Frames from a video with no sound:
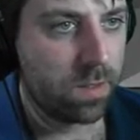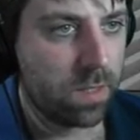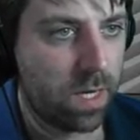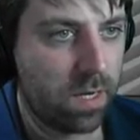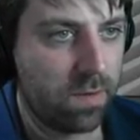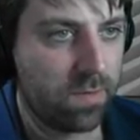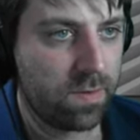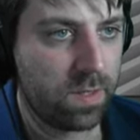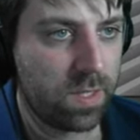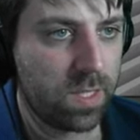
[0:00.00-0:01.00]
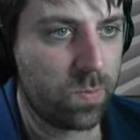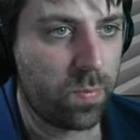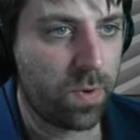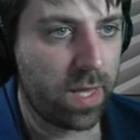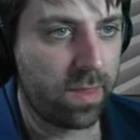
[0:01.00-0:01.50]
Kind of let's
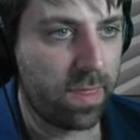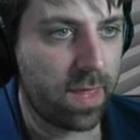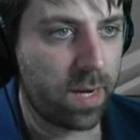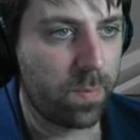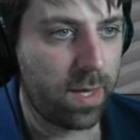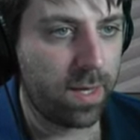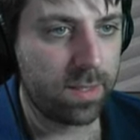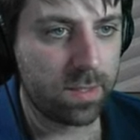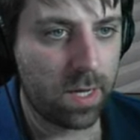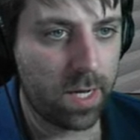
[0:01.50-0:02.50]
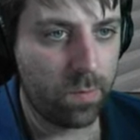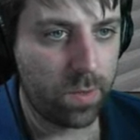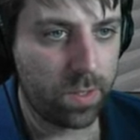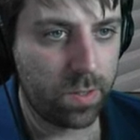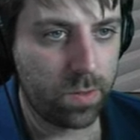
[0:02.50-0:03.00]
break that apart. I
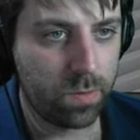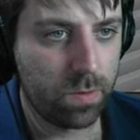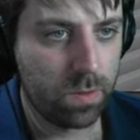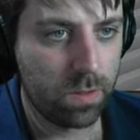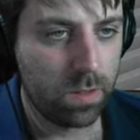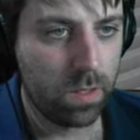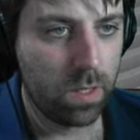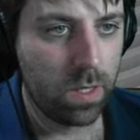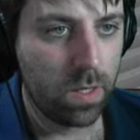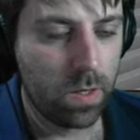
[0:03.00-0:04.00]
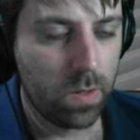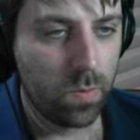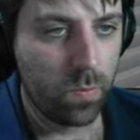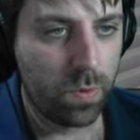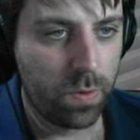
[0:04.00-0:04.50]
will
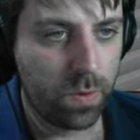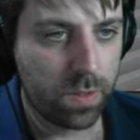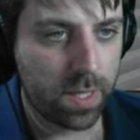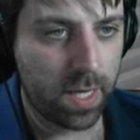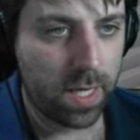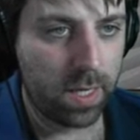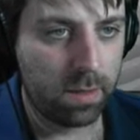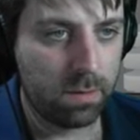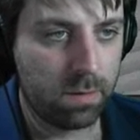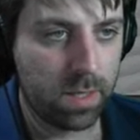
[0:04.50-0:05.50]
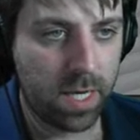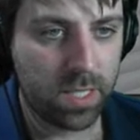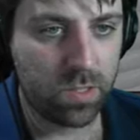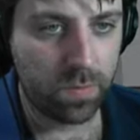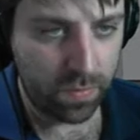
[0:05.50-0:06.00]
put a
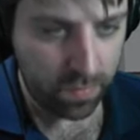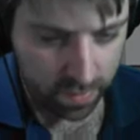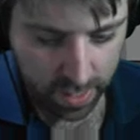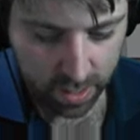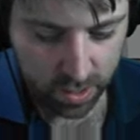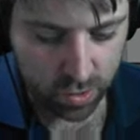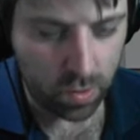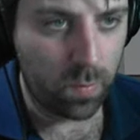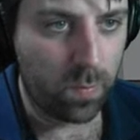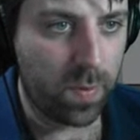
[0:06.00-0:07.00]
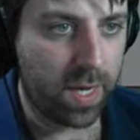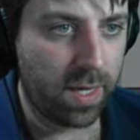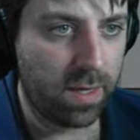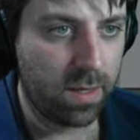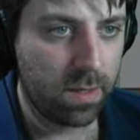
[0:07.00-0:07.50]
edge loop through there, control
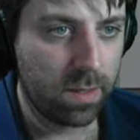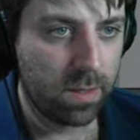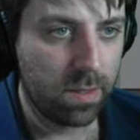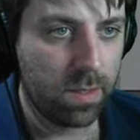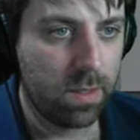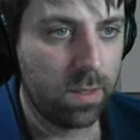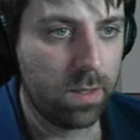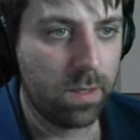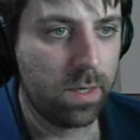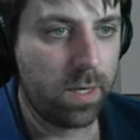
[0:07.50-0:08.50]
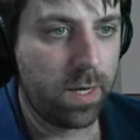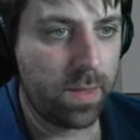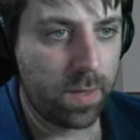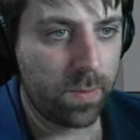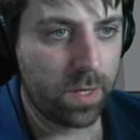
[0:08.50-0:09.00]
B, and
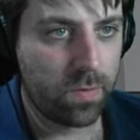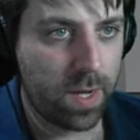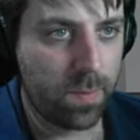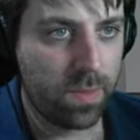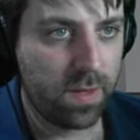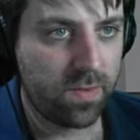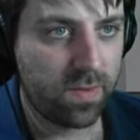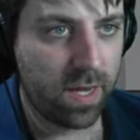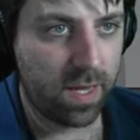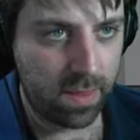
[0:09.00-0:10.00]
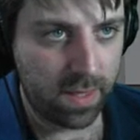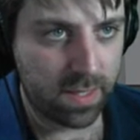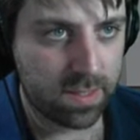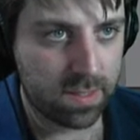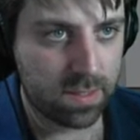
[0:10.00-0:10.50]
then I'm going to grab this and
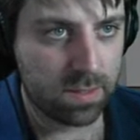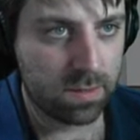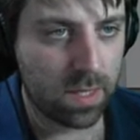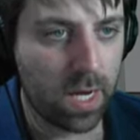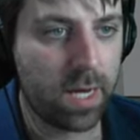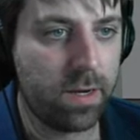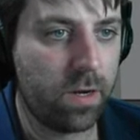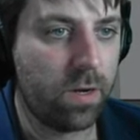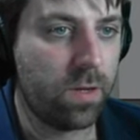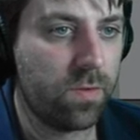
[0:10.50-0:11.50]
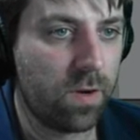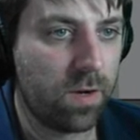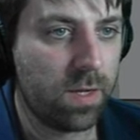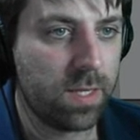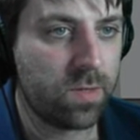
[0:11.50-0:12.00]
this. Ah, no, no, no,
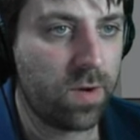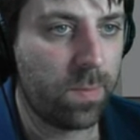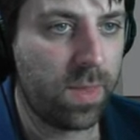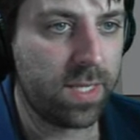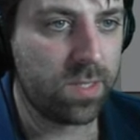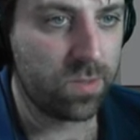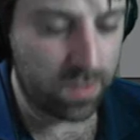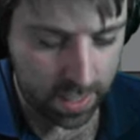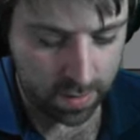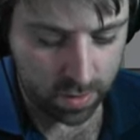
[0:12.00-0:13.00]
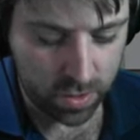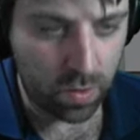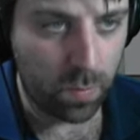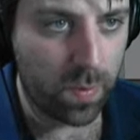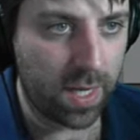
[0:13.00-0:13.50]
sorry. Let's grab these two now,
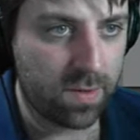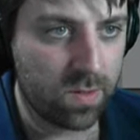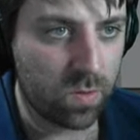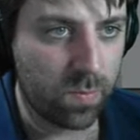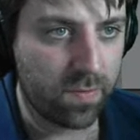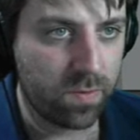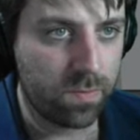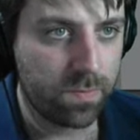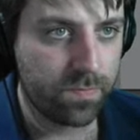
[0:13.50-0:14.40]
control B to do a bevel.